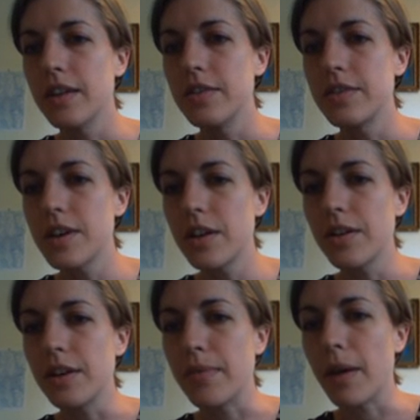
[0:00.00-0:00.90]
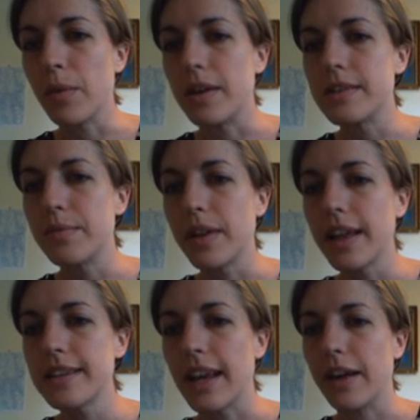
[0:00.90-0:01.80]
So in my ones
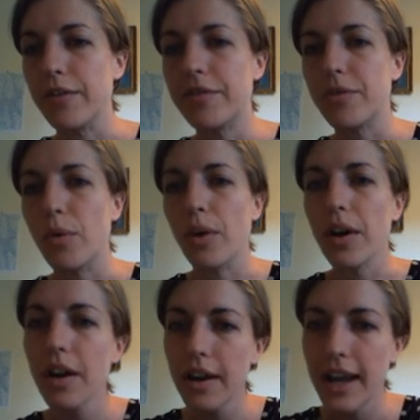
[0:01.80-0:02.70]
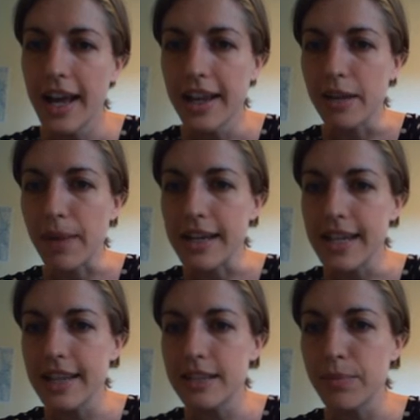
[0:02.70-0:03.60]
place, I have 4. In my
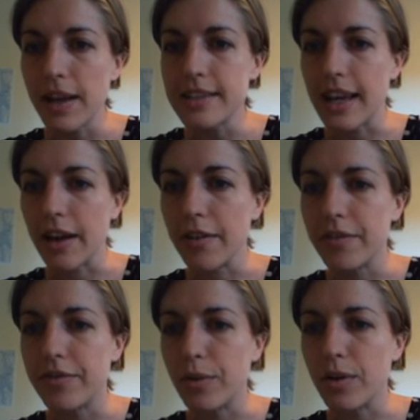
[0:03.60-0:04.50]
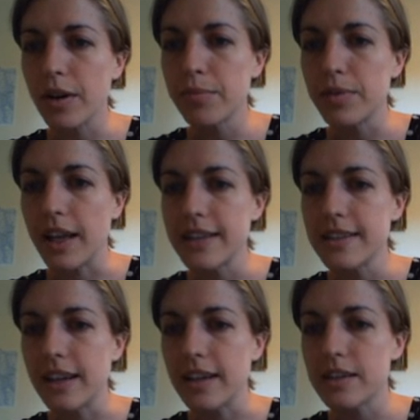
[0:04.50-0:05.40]
tens place, I have 4
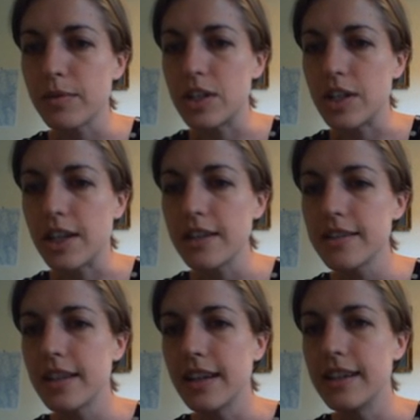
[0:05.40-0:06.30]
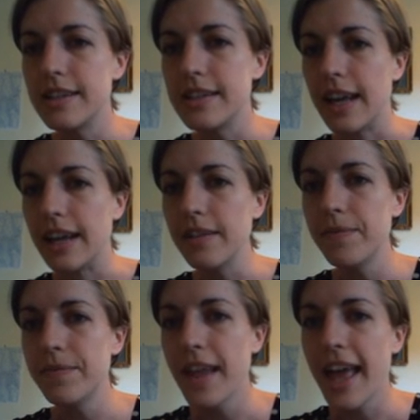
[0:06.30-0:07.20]
plus 6, which is
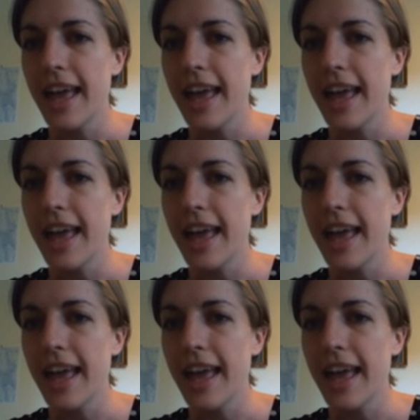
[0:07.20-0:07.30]
10.